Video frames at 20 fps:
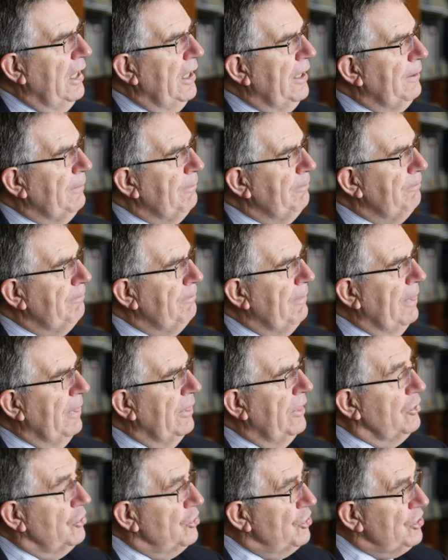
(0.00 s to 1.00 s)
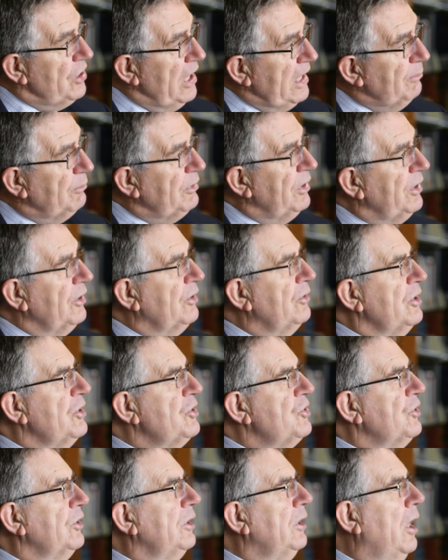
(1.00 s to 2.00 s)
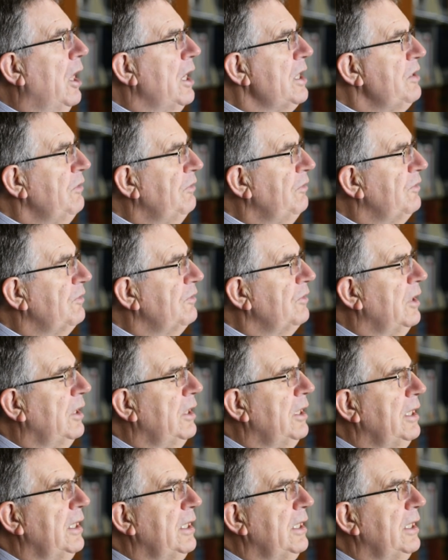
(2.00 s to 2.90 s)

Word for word: um, that shaped the Christian life.